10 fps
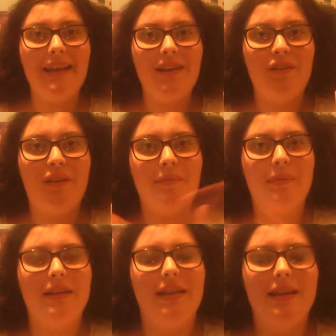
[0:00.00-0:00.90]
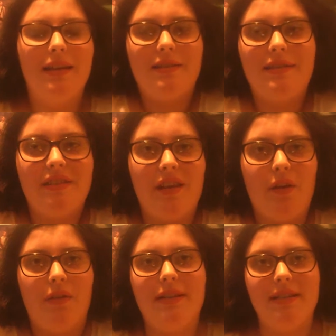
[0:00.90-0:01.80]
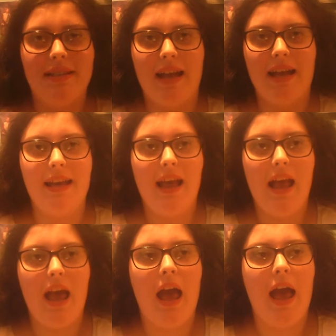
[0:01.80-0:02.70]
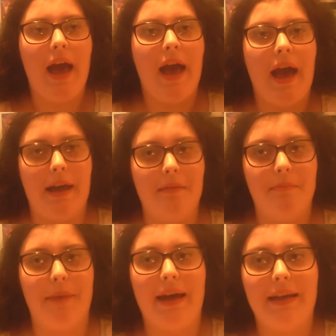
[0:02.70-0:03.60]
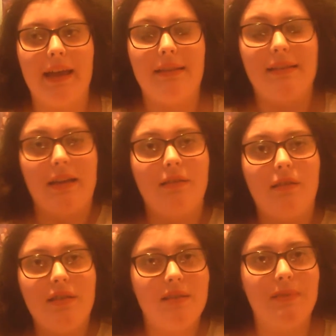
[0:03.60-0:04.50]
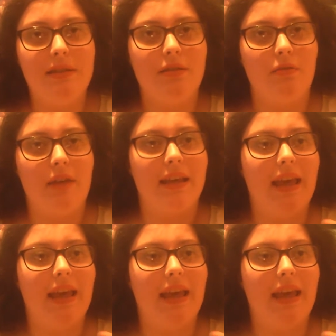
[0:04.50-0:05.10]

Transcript: Hello everybody, so today I'm back and I'm going to be doing